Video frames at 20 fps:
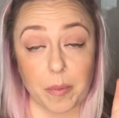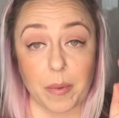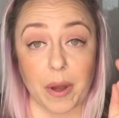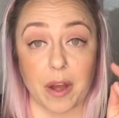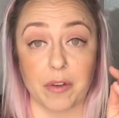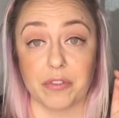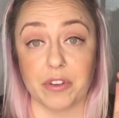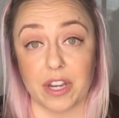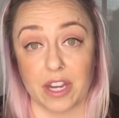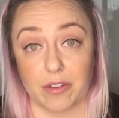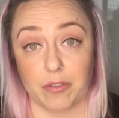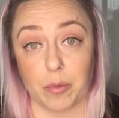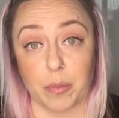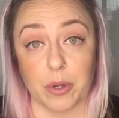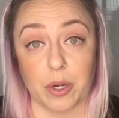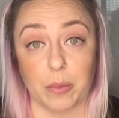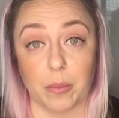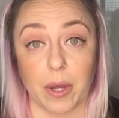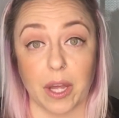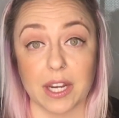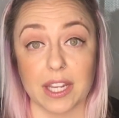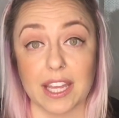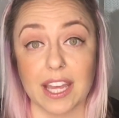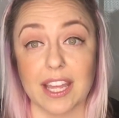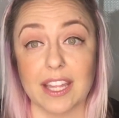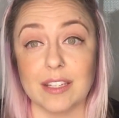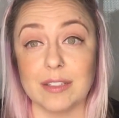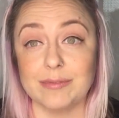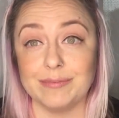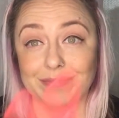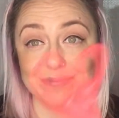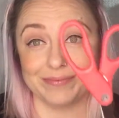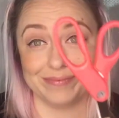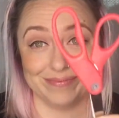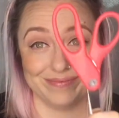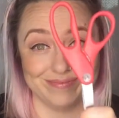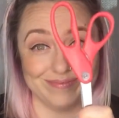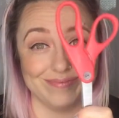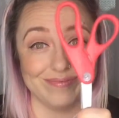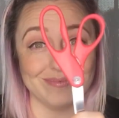them off and never put them on again.
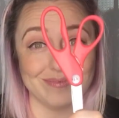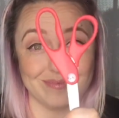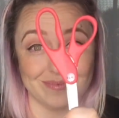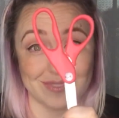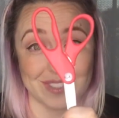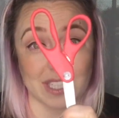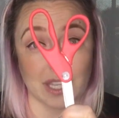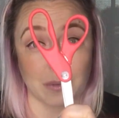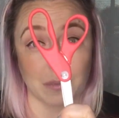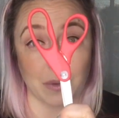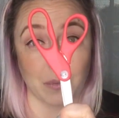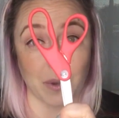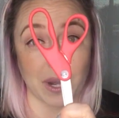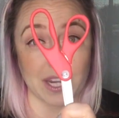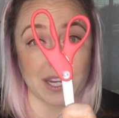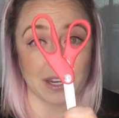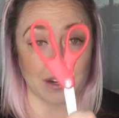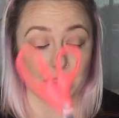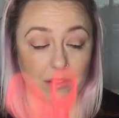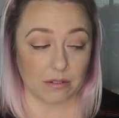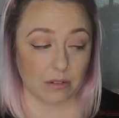It's gonna be right here,